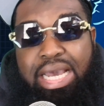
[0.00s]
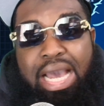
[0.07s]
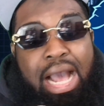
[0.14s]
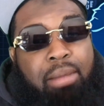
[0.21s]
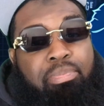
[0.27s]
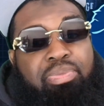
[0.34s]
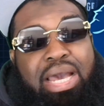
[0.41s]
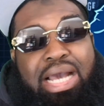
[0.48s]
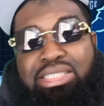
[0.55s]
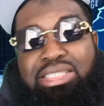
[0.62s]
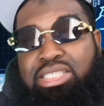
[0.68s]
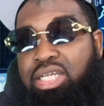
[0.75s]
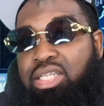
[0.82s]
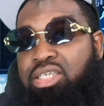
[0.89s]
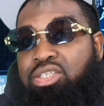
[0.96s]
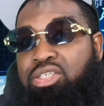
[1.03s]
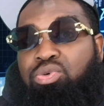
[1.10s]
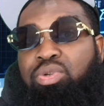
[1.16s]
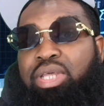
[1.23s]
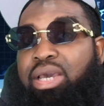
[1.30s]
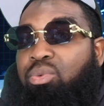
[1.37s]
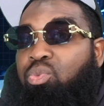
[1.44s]
I'm not telling you
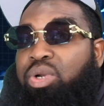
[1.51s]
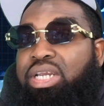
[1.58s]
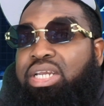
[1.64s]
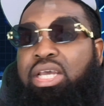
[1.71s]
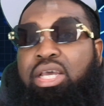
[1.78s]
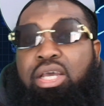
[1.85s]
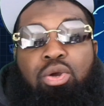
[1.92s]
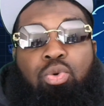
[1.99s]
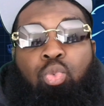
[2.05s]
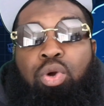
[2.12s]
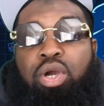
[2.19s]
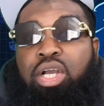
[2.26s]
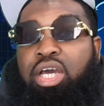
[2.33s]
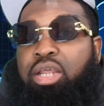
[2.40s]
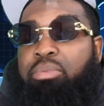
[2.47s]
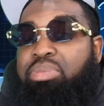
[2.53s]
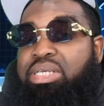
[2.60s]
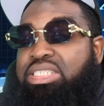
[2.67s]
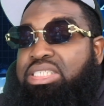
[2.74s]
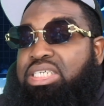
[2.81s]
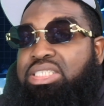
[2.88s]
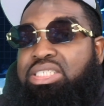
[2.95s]
that we're going to be
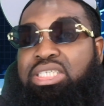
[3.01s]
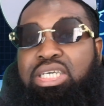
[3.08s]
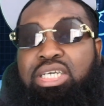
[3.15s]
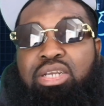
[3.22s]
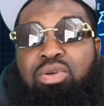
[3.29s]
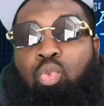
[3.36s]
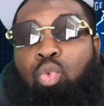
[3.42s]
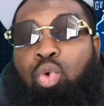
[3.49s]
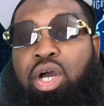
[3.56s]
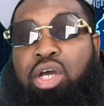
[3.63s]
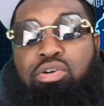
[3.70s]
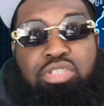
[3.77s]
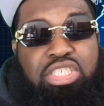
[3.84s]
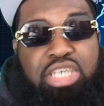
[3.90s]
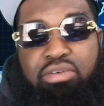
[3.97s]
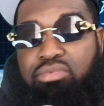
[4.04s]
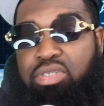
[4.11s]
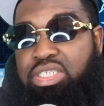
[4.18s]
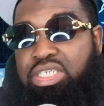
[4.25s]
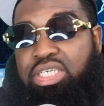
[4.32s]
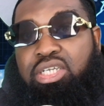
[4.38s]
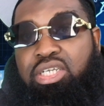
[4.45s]
16-1 or
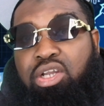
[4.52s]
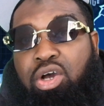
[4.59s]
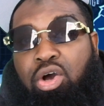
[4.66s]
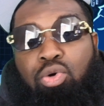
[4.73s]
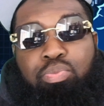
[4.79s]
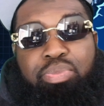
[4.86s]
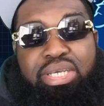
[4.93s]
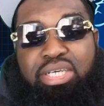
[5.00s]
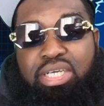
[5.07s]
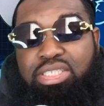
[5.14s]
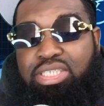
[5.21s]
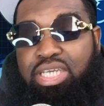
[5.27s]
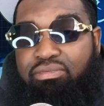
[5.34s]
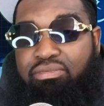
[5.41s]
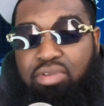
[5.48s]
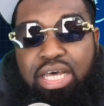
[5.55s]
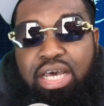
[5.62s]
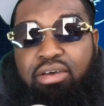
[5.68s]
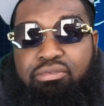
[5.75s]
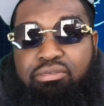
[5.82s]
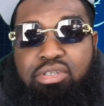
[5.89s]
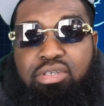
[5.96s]
17-0 because they've
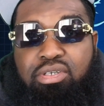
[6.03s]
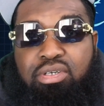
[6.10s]
left,